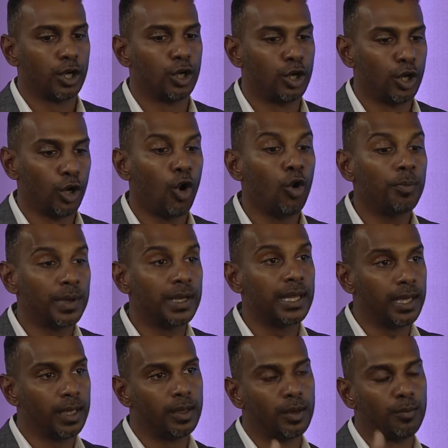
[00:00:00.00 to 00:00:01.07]

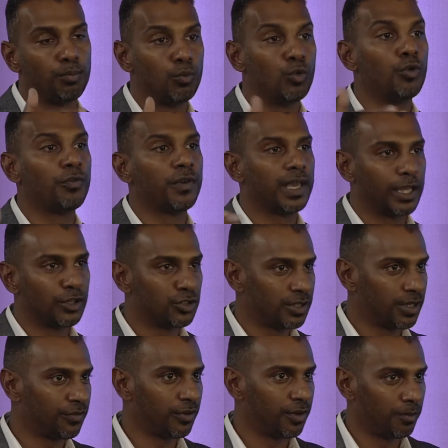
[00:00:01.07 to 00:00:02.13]
globally moving into
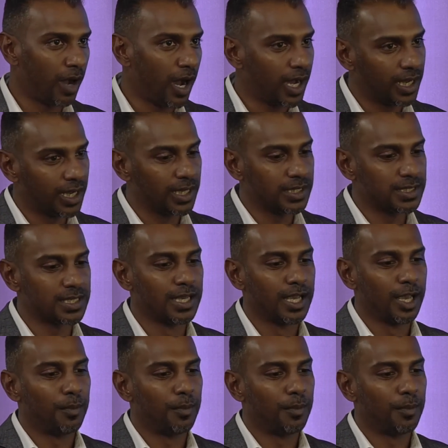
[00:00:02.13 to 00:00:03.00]
different markets,